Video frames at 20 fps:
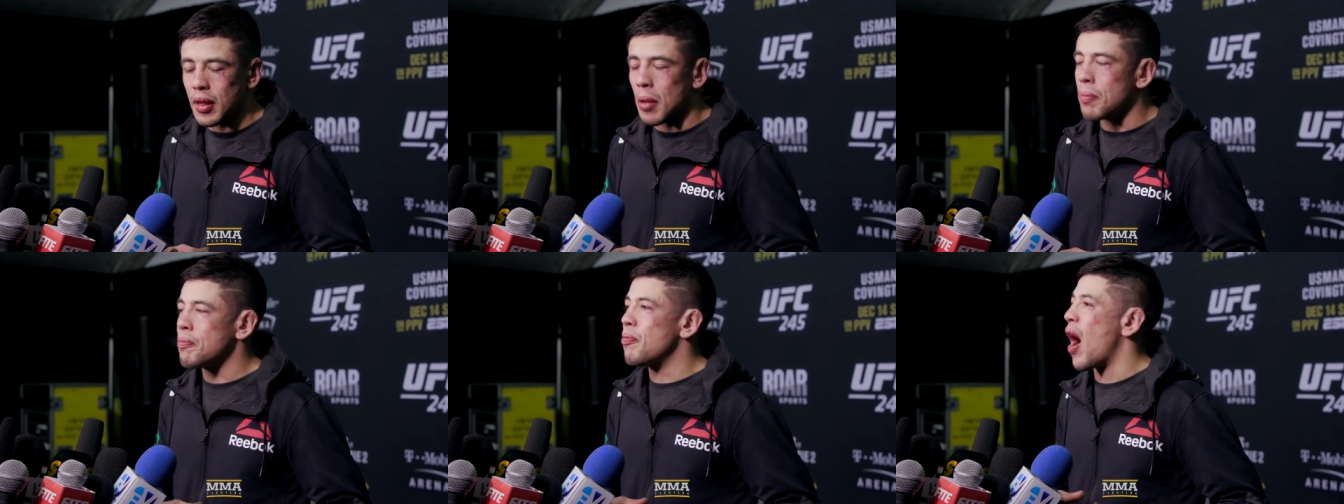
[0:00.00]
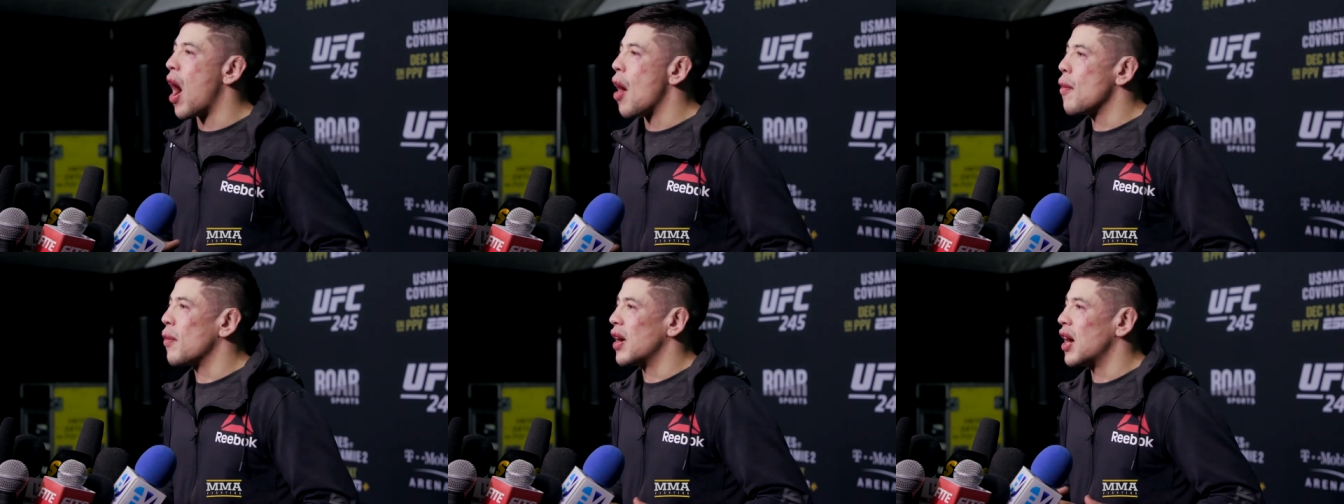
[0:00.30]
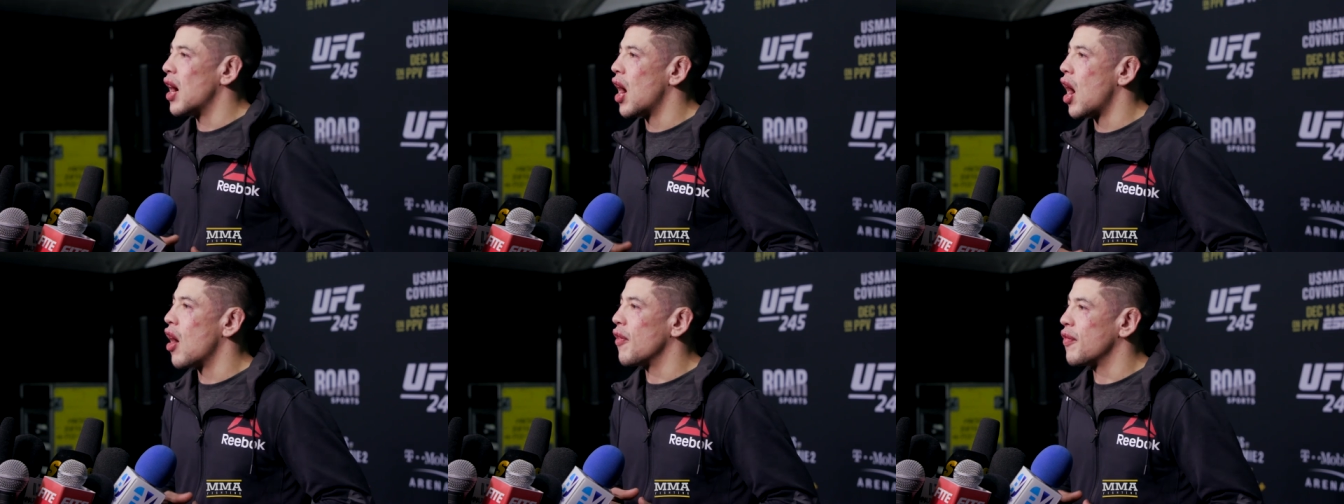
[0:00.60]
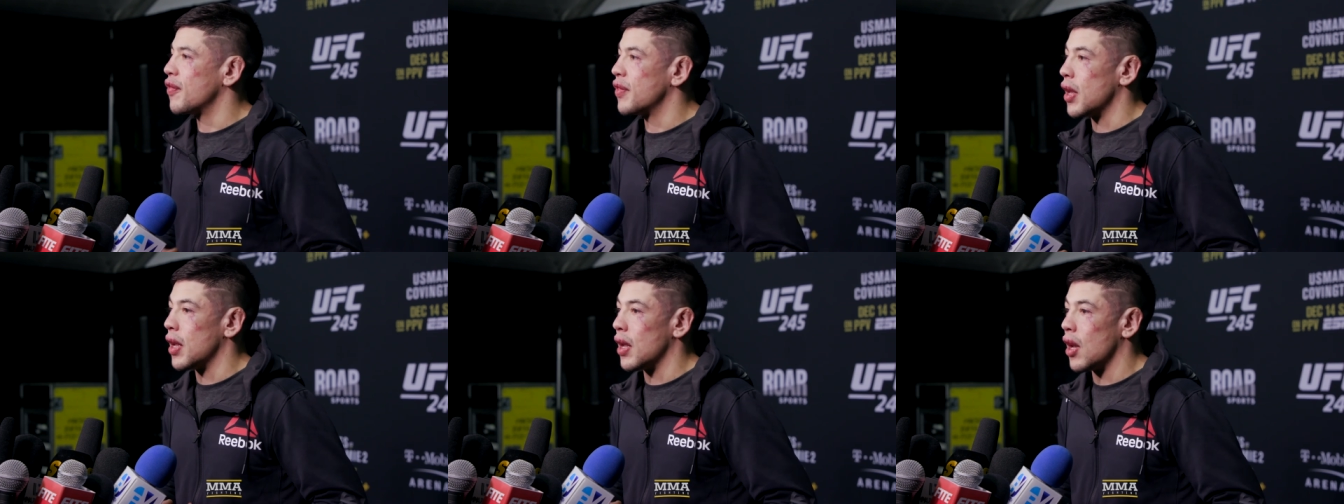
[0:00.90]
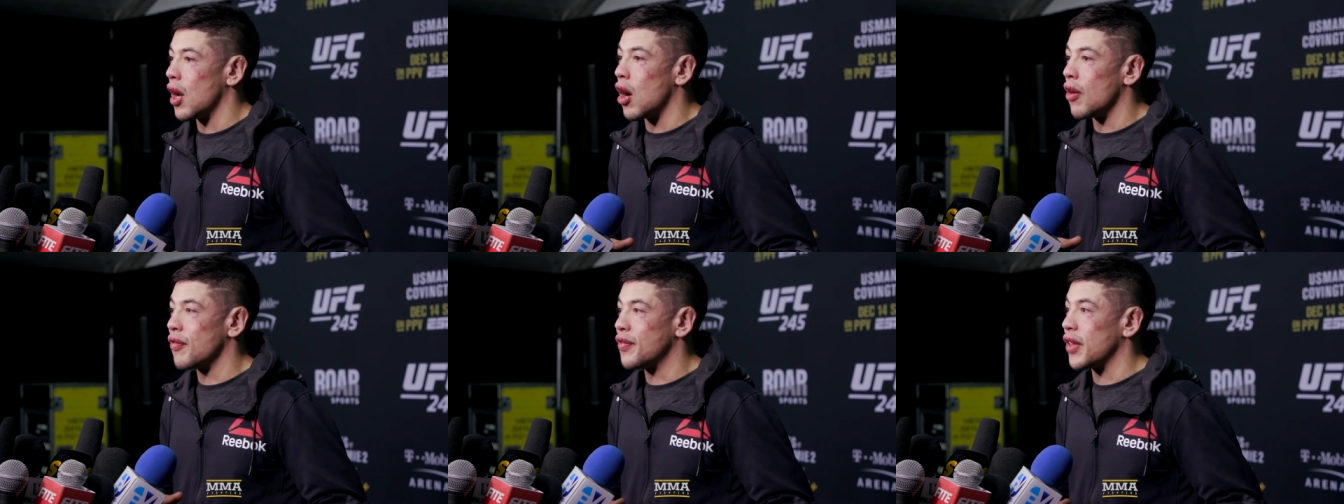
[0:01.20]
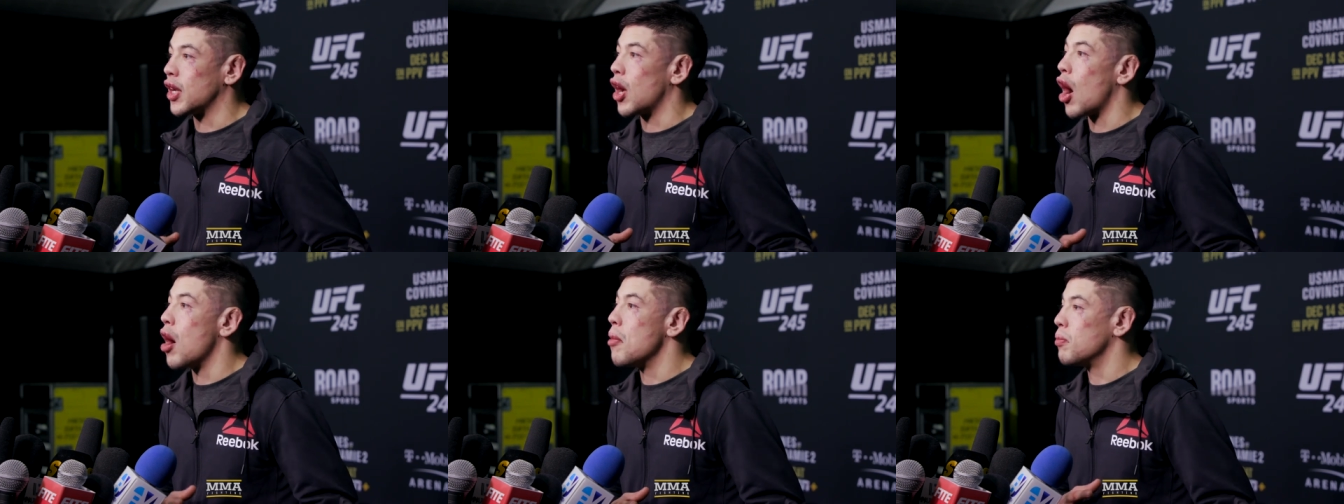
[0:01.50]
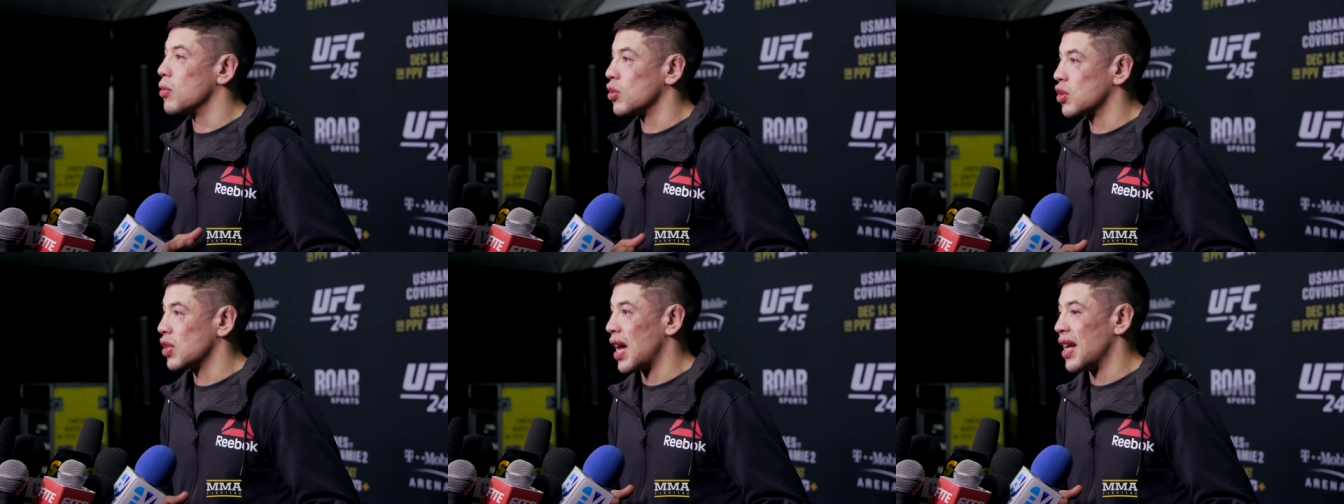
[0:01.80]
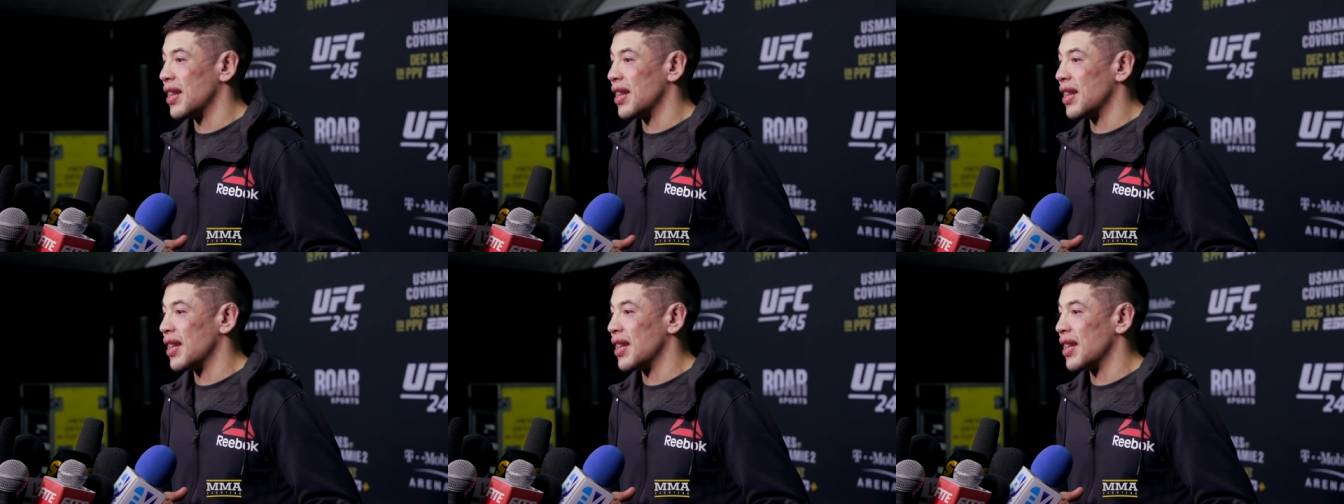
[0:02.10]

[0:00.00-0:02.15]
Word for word: the power of the of the combos.